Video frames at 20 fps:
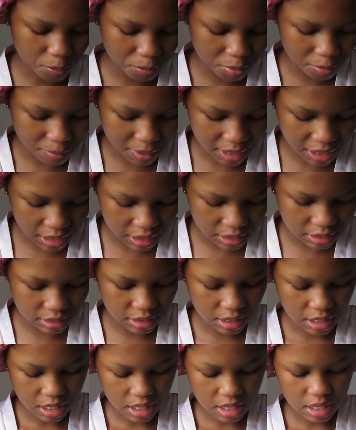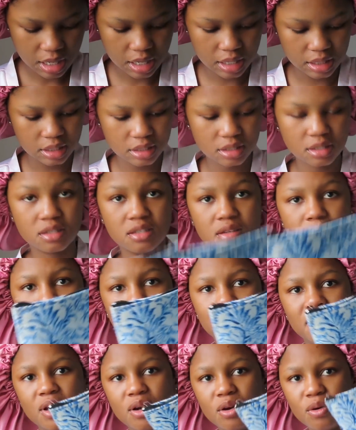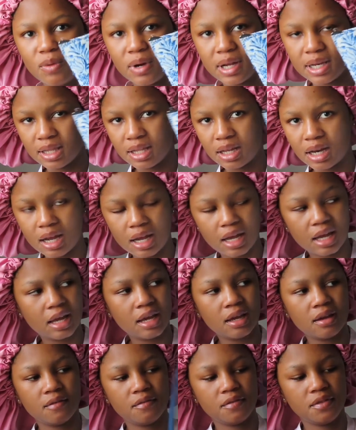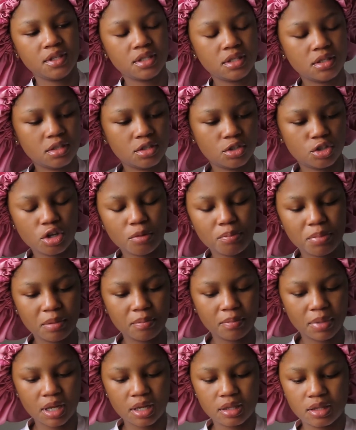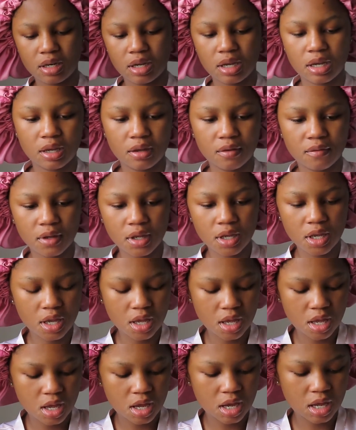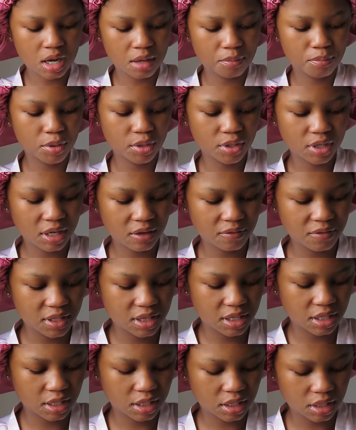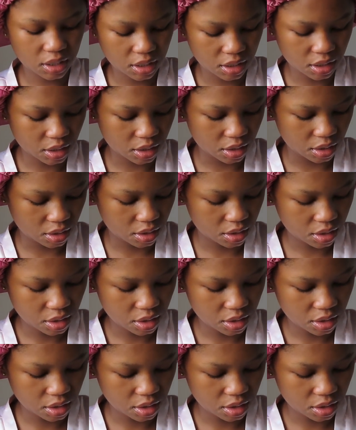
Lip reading: shopper bags, and this is a bigger one that I have. This is a shopping bag that I have, and I put everything in here.